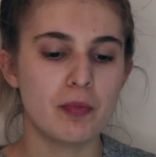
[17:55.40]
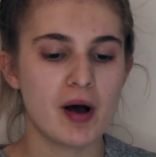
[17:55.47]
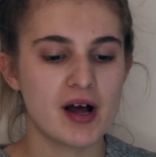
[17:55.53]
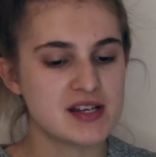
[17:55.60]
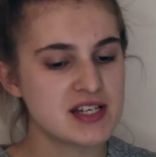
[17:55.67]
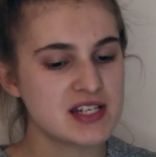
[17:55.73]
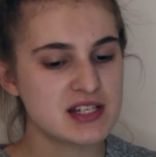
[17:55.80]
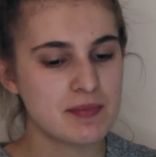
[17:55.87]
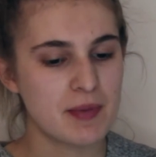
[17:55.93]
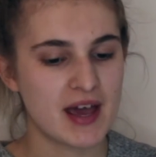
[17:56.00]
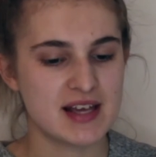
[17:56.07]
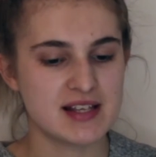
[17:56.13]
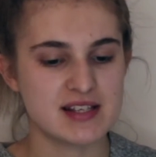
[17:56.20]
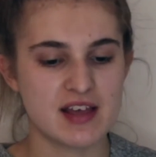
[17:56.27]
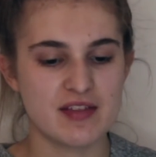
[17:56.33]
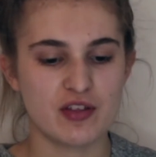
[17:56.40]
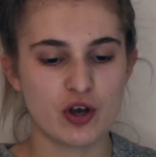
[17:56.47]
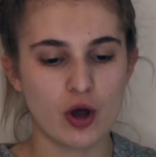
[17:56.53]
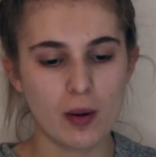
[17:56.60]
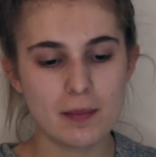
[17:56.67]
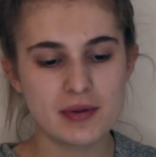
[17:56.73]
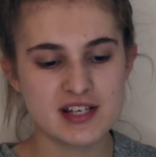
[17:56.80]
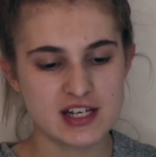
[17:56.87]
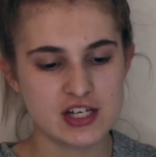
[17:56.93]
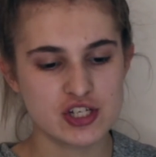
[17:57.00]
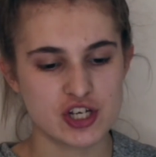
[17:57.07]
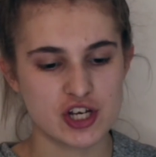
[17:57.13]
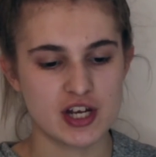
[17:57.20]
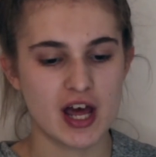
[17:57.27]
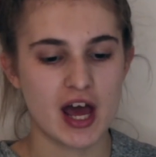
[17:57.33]
participates in the
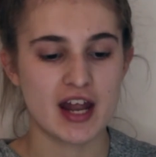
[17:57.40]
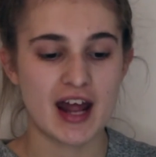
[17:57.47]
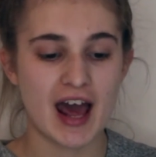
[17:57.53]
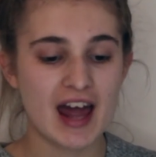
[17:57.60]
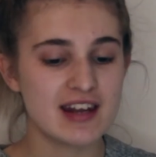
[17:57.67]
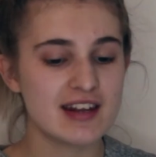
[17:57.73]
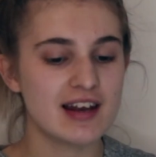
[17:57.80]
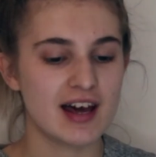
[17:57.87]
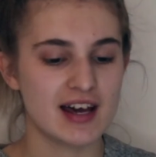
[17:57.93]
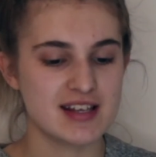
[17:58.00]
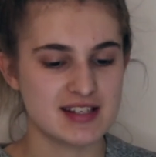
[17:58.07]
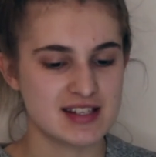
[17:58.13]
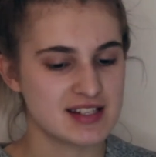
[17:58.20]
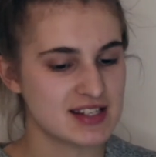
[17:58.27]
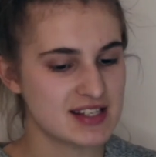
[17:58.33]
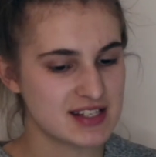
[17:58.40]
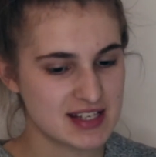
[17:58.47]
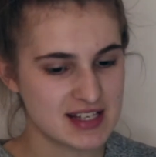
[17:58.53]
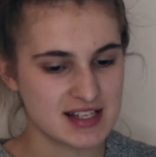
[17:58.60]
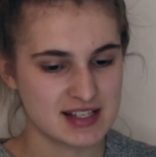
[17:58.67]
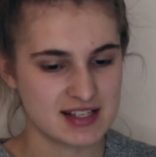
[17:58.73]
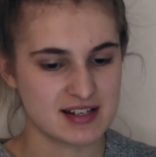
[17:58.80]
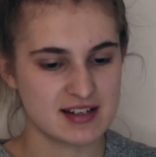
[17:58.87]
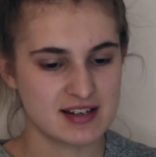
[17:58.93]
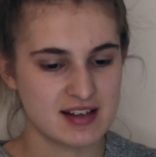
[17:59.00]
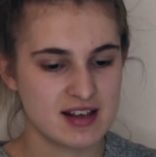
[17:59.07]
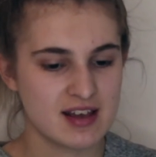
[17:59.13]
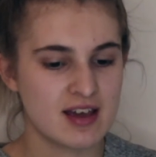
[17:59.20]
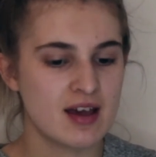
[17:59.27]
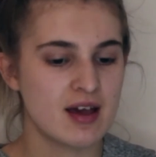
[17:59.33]
competition and analyses the season.
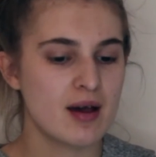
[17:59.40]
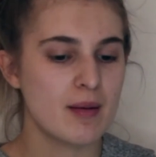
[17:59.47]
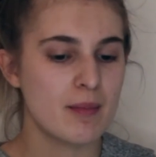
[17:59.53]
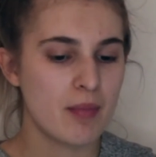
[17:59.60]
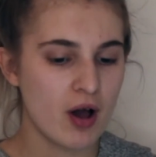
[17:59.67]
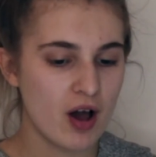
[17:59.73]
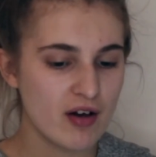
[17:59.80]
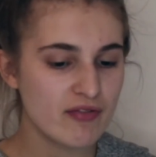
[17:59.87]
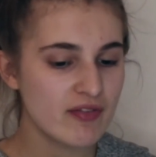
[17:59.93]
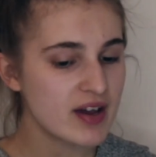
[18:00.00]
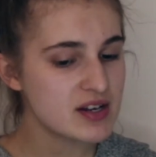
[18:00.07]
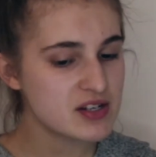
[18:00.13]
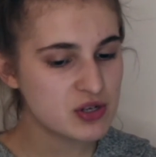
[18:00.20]
Perfect